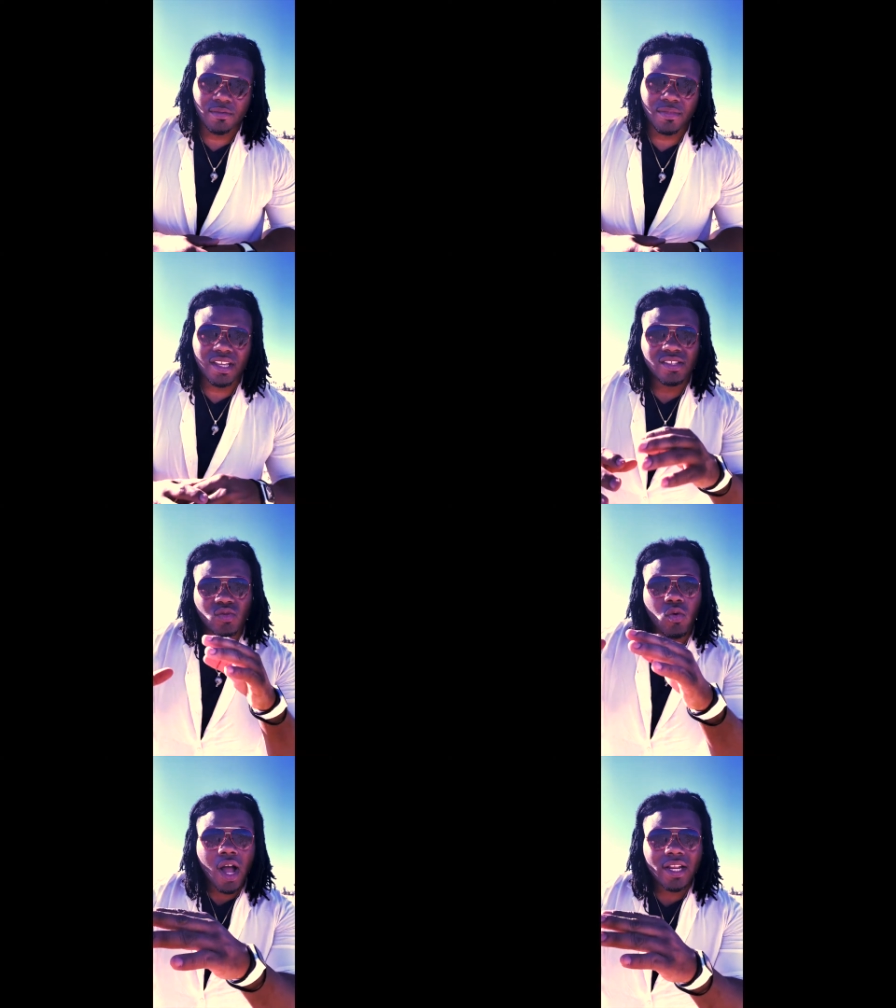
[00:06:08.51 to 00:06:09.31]
Because
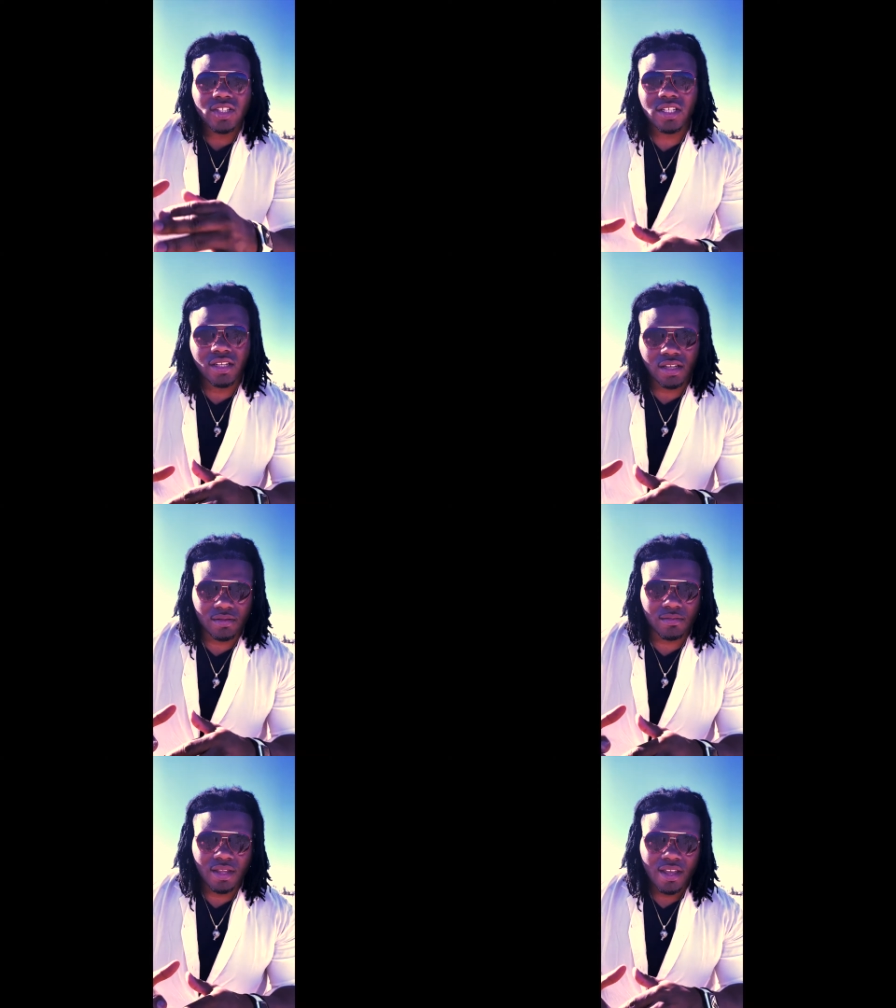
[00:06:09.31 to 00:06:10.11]
watching
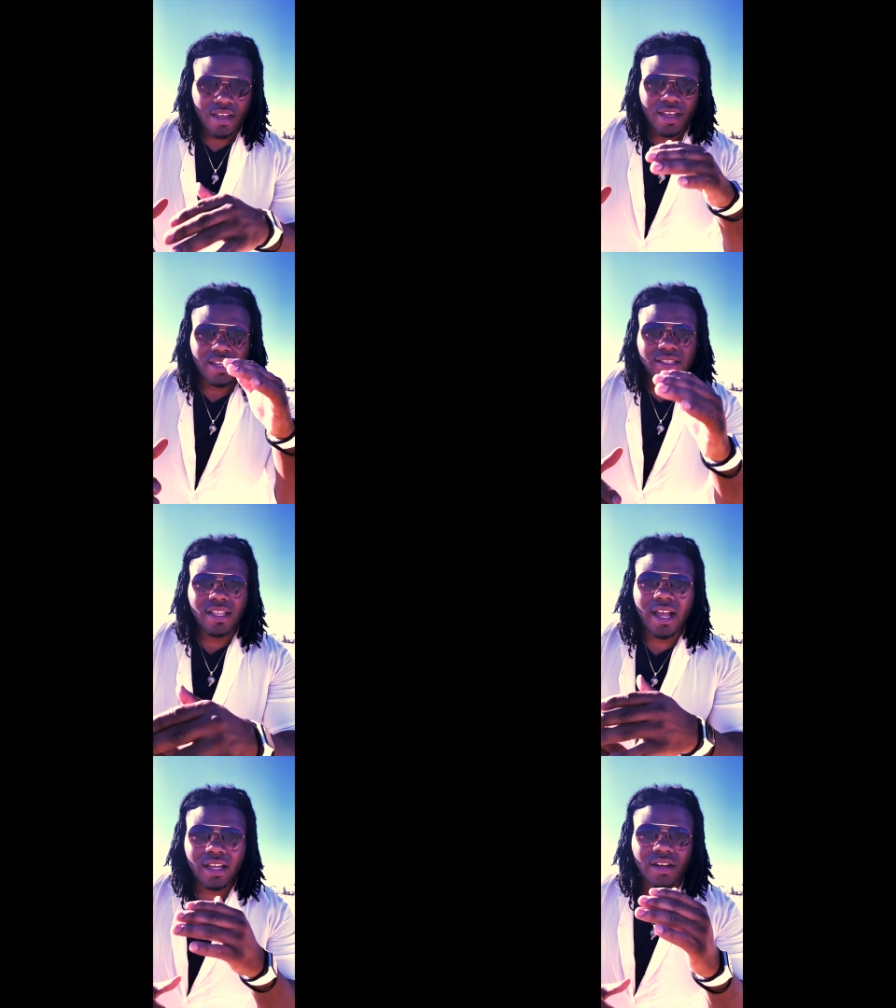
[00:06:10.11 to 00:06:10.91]
them is
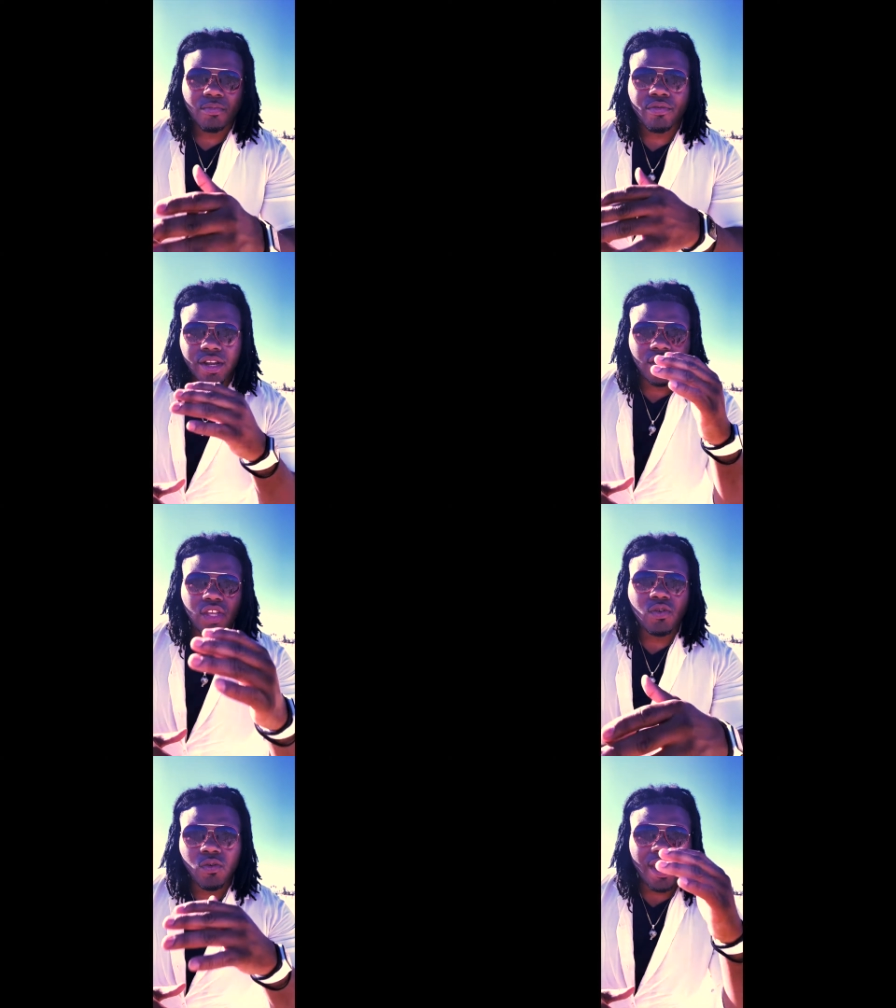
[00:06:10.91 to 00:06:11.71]
not going to bring
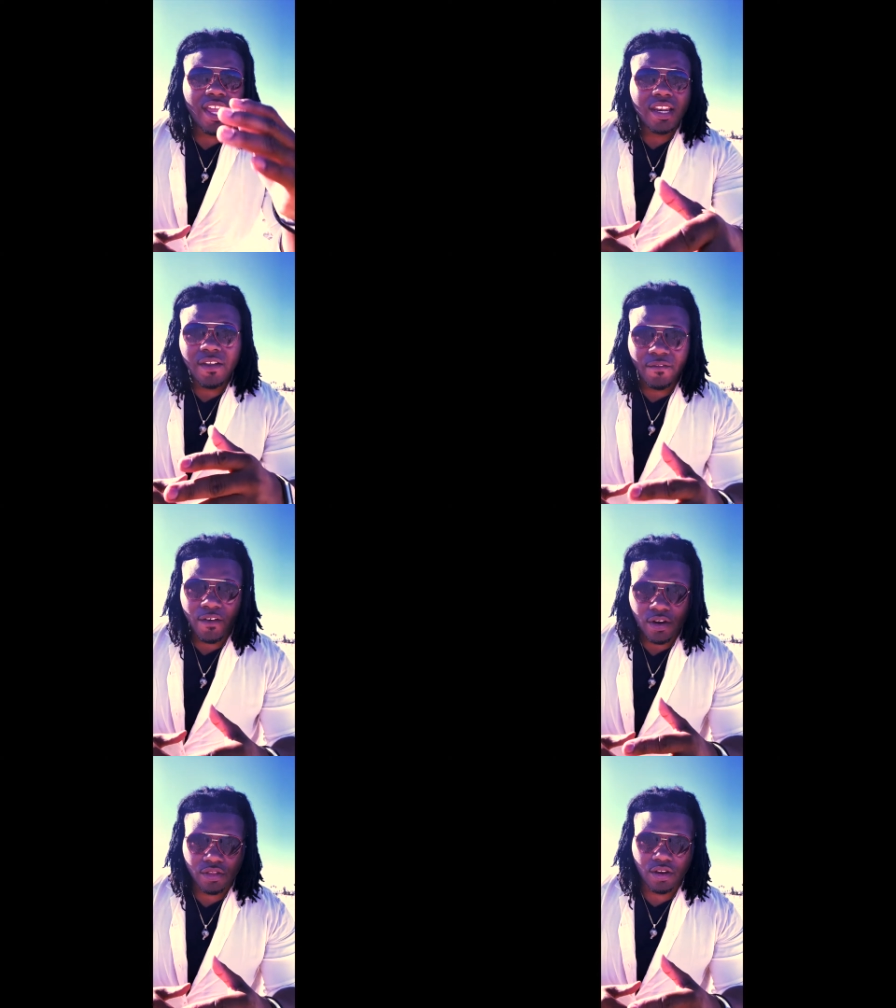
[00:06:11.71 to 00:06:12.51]
you any
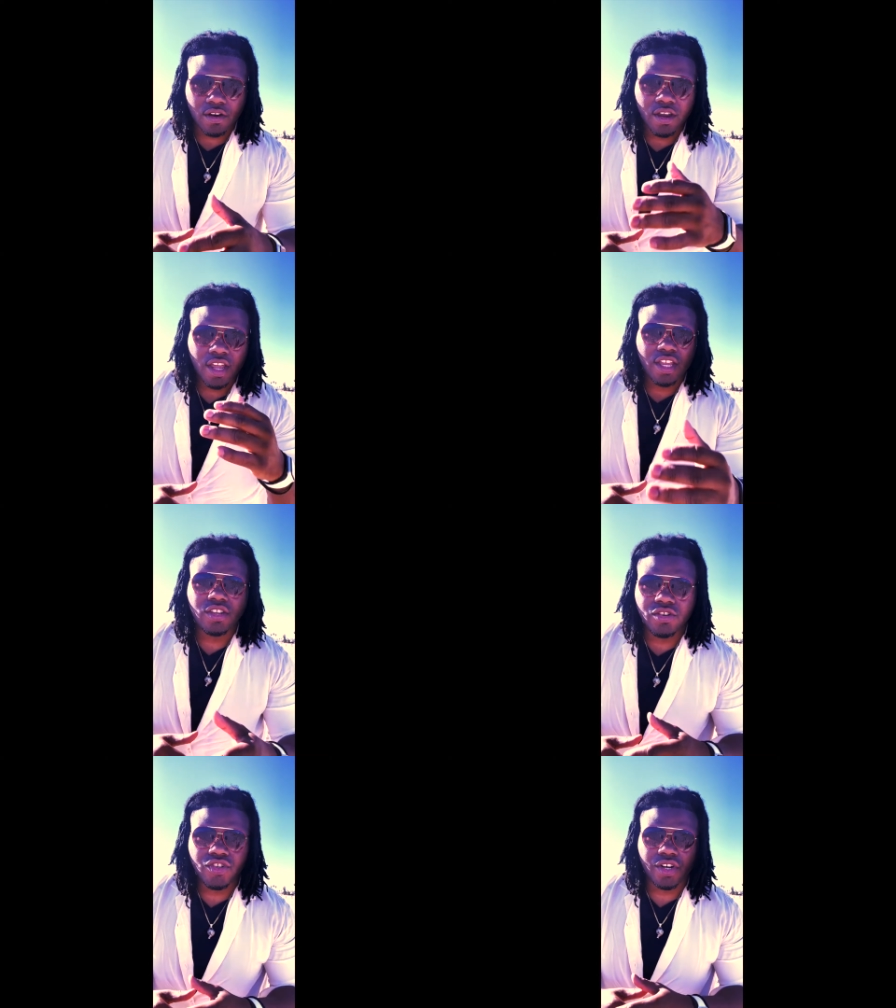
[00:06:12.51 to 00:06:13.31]
further in
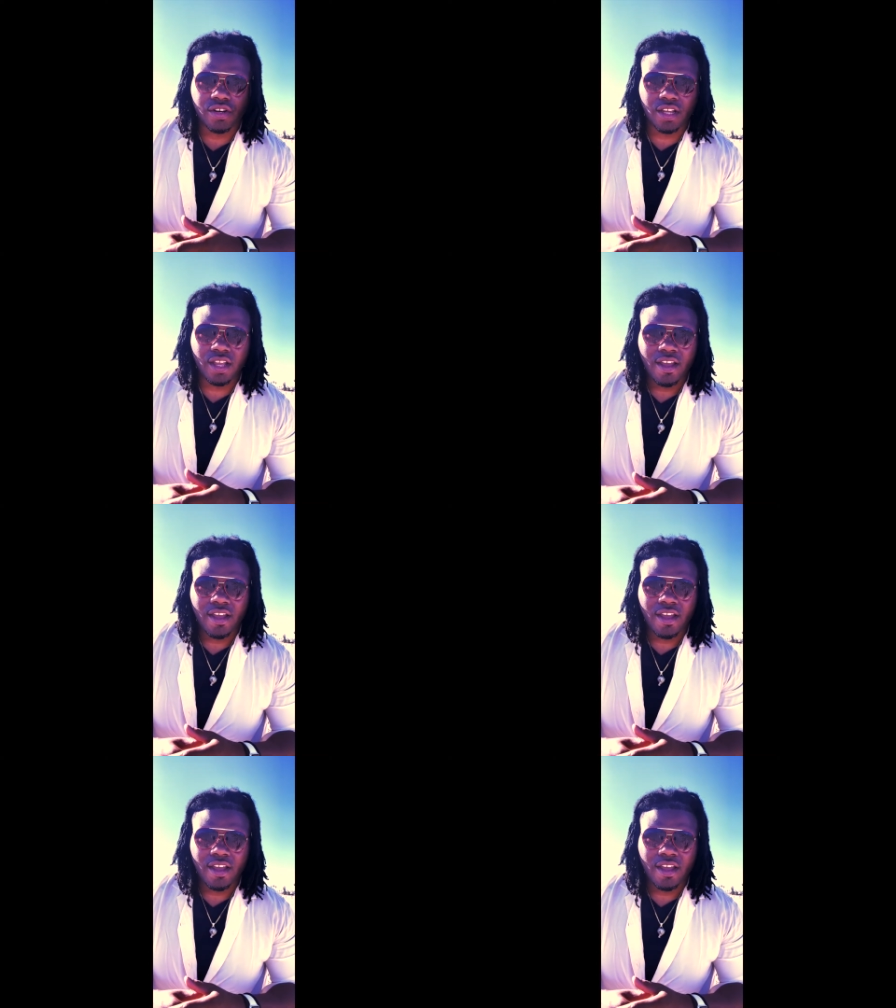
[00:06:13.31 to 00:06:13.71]
your journey